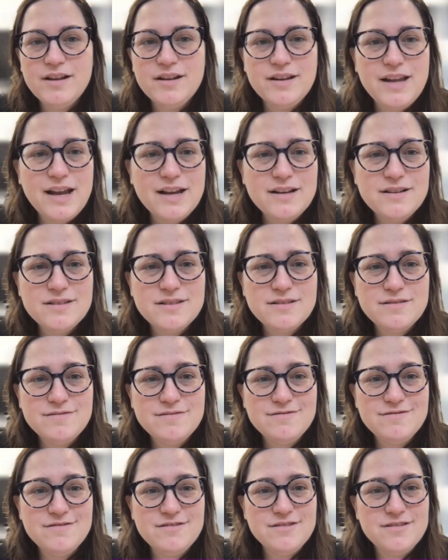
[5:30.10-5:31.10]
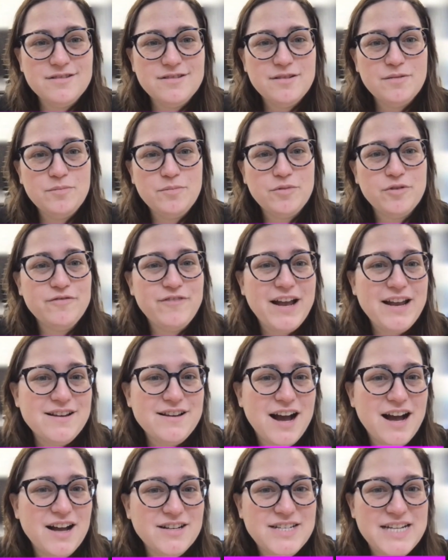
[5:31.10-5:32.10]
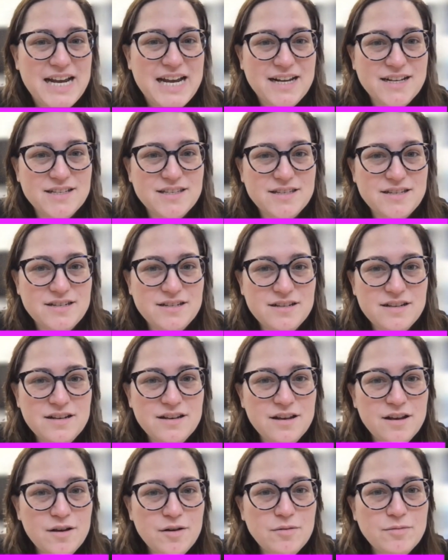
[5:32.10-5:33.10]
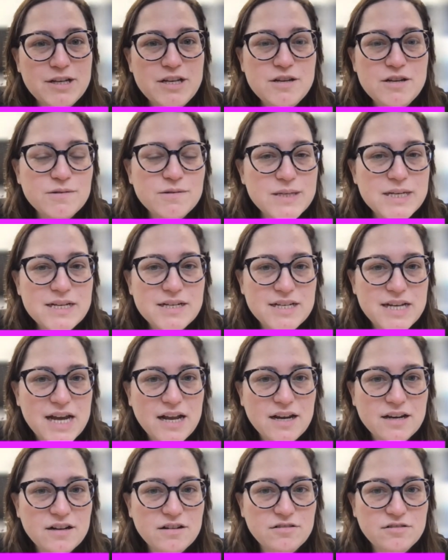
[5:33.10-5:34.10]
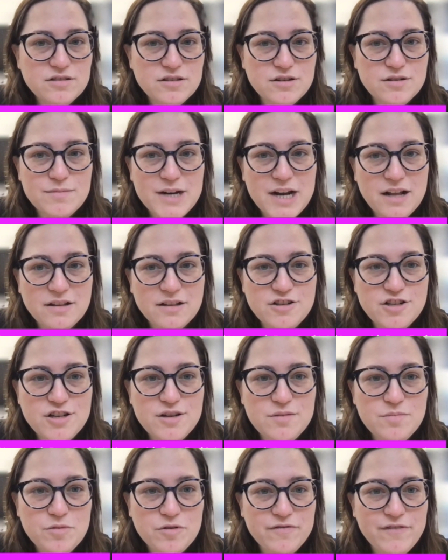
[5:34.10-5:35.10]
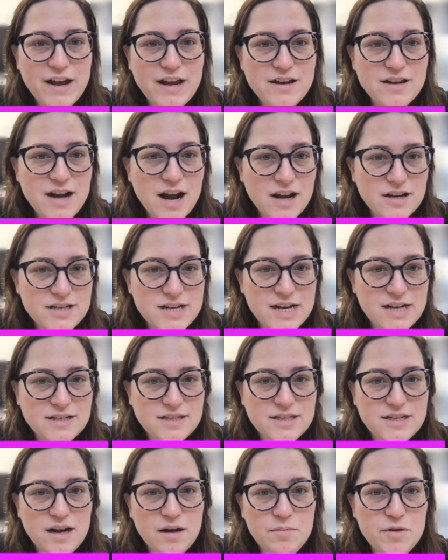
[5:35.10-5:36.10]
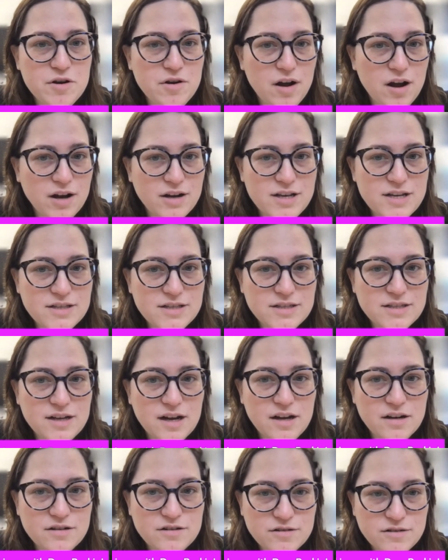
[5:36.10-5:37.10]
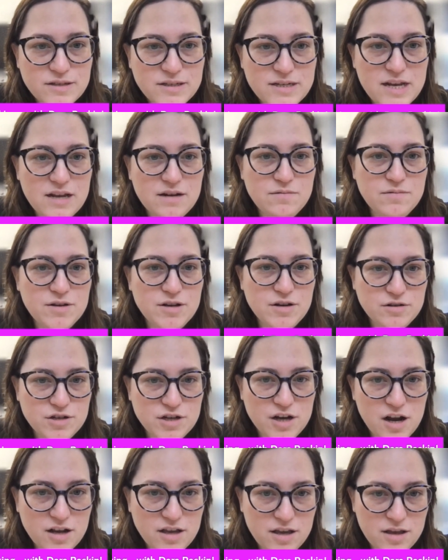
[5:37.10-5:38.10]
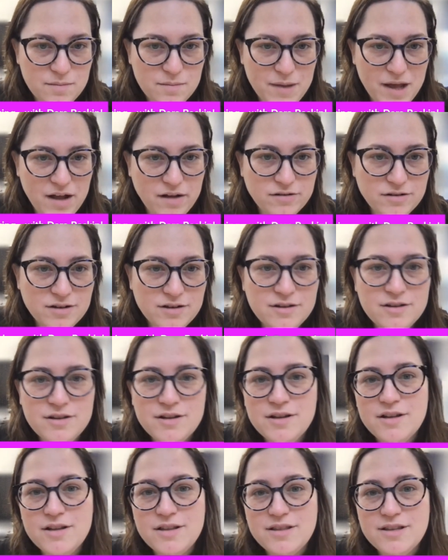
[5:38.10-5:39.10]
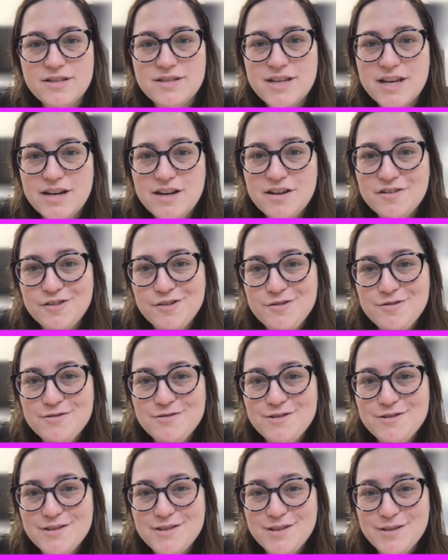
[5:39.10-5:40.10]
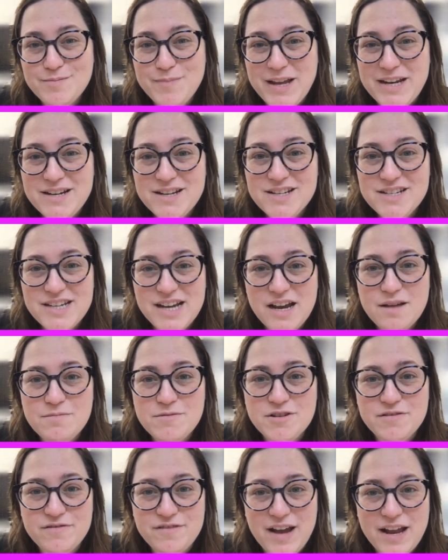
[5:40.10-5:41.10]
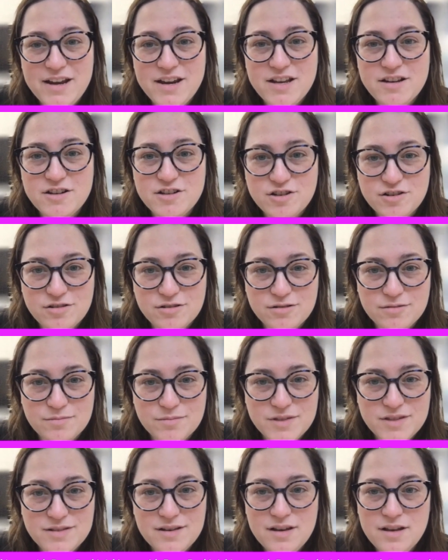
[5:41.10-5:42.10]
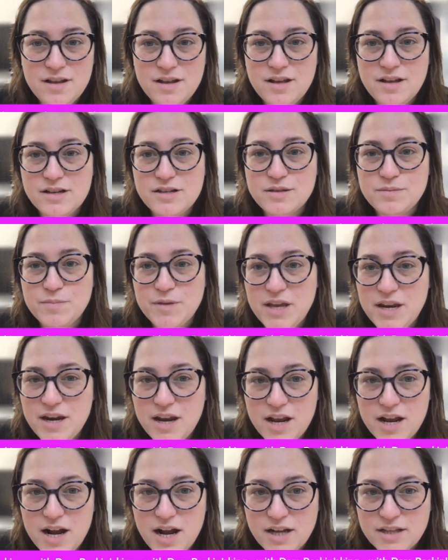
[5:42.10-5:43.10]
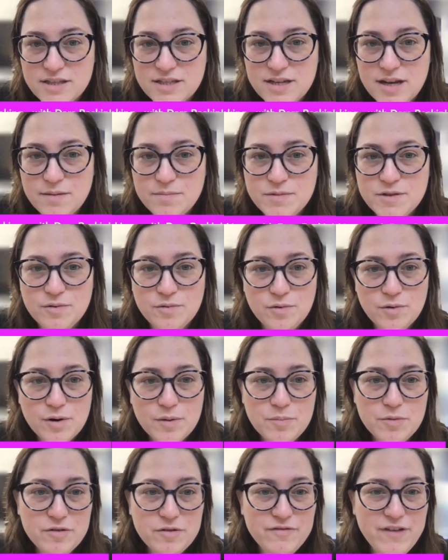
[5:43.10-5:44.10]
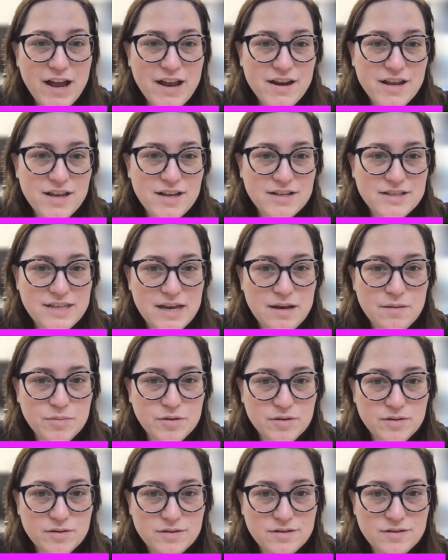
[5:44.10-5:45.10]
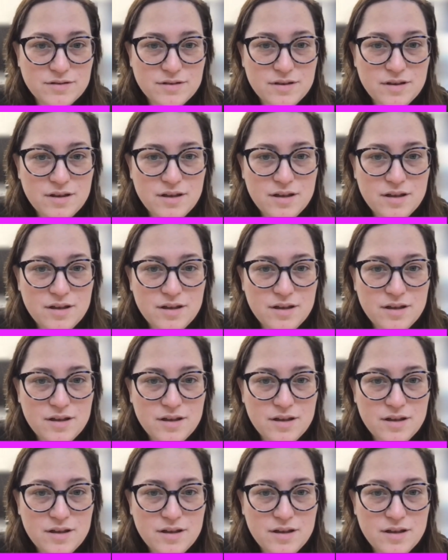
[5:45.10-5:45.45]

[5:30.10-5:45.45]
Next, provide context. When using technical terminology, provide context to help your audience understand what you're talking about. This can include spending time defining terms, explaining concepts, or providing examples.